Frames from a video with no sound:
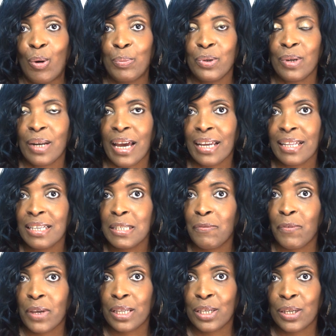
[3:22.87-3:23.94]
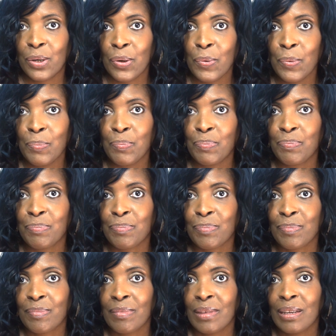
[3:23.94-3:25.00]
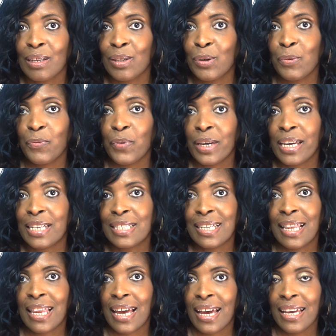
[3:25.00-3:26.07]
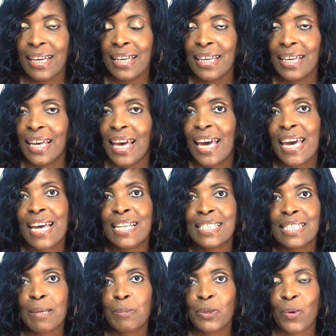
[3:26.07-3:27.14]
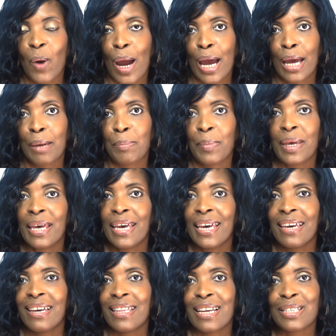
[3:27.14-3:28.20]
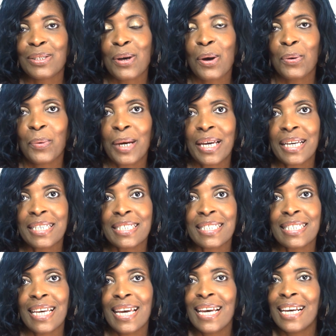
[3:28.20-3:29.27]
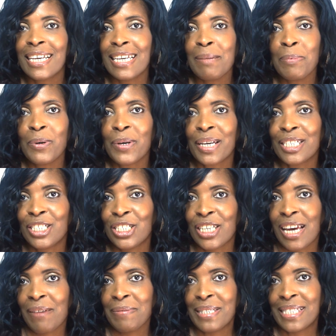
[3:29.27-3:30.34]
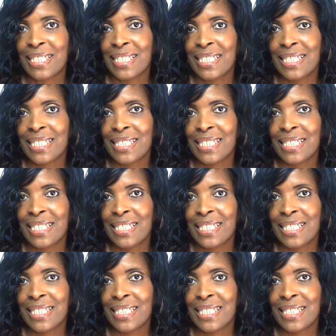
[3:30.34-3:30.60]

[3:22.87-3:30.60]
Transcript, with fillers: If you like this video, don't forget to like and subscribe. And as always, keep cooking, chefs.